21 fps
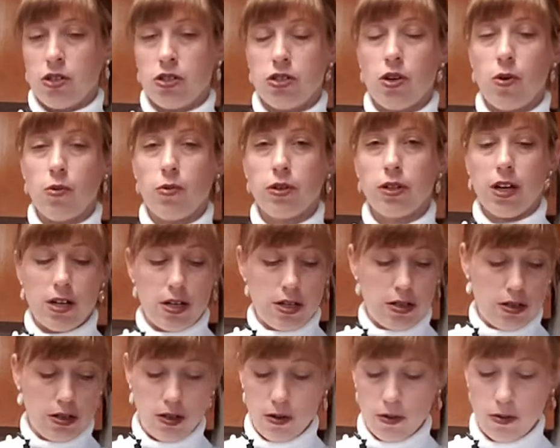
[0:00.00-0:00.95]
So, we're
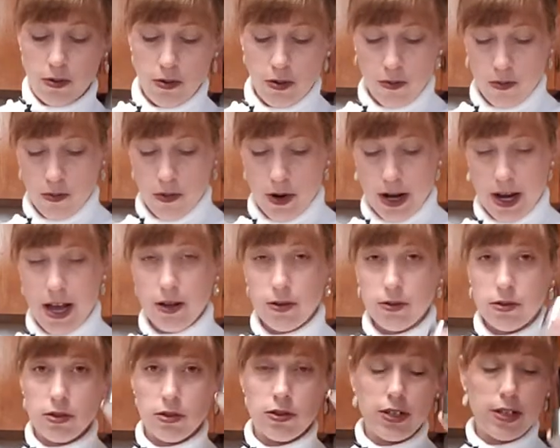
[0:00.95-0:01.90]
going to do one
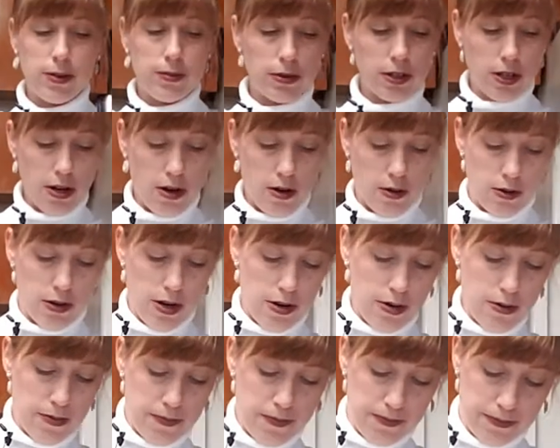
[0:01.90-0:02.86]
ounce cream de
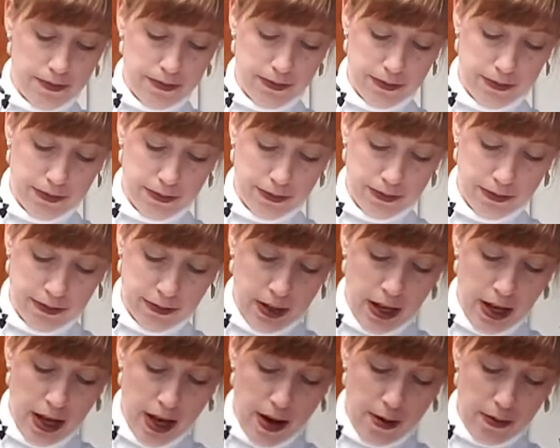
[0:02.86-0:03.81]
cocoa.
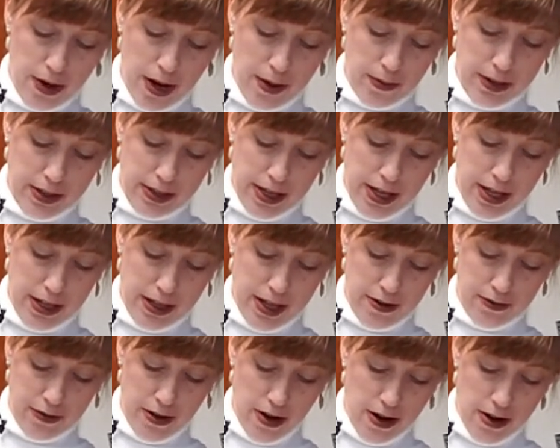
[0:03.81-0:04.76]
I'm probably saying
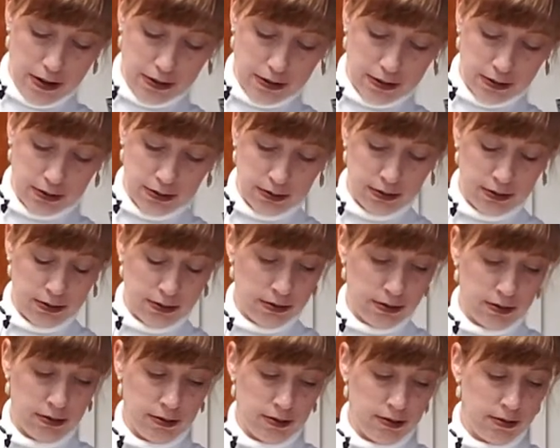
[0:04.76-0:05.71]
that wrong,
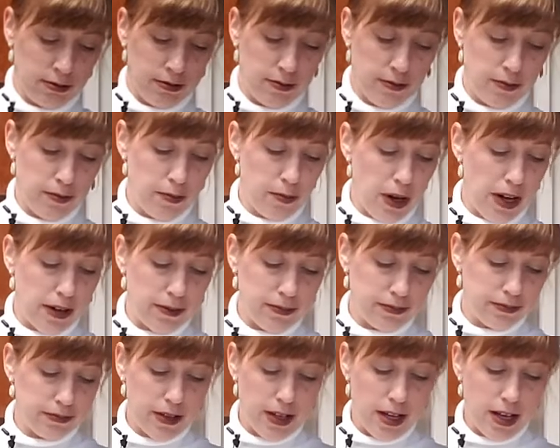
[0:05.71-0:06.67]

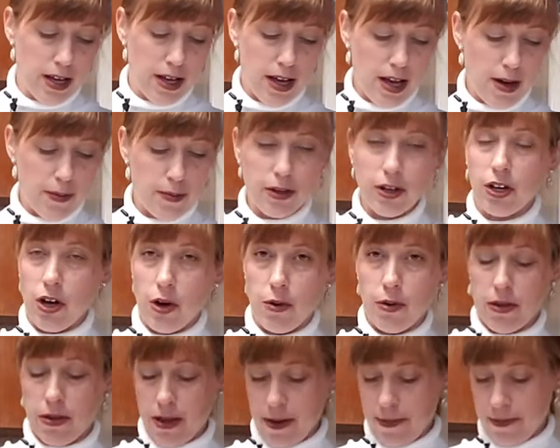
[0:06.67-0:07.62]
but I'm going to go
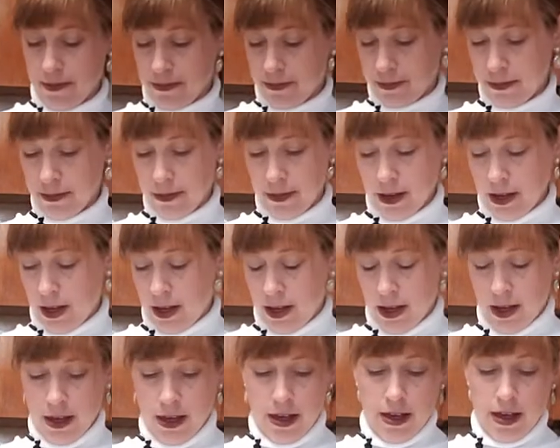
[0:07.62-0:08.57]
with it.
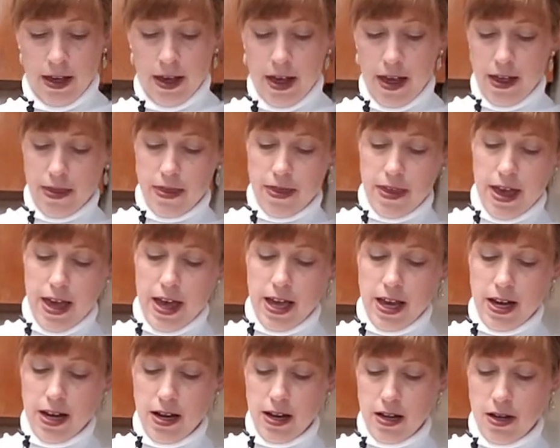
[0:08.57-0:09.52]
And
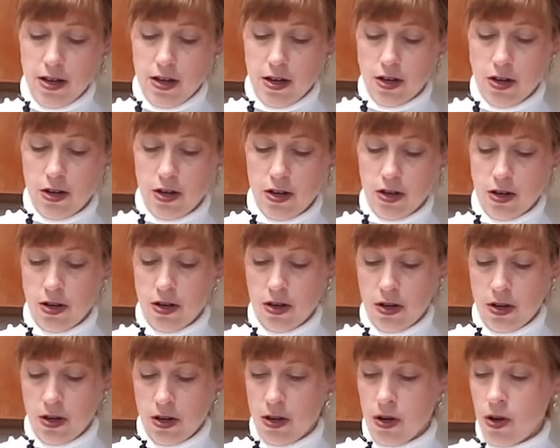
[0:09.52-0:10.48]
then
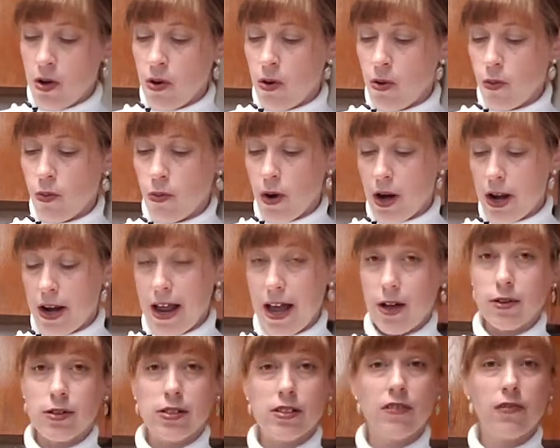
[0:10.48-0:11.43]
one
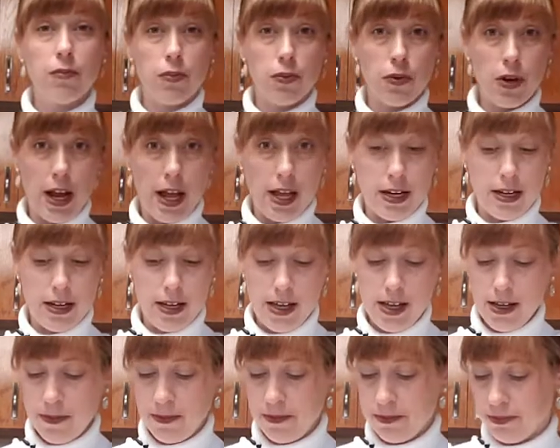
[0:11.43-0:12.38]
ounce of
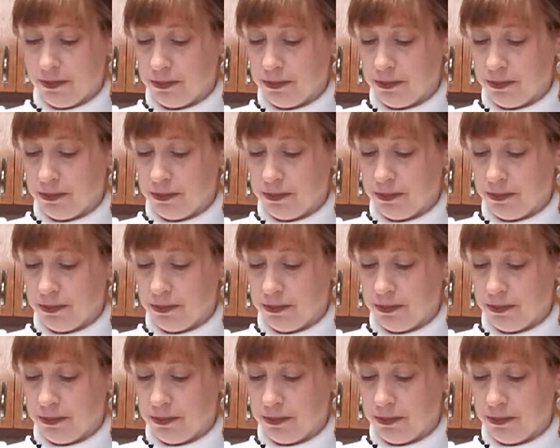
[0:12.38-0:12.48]
brandy.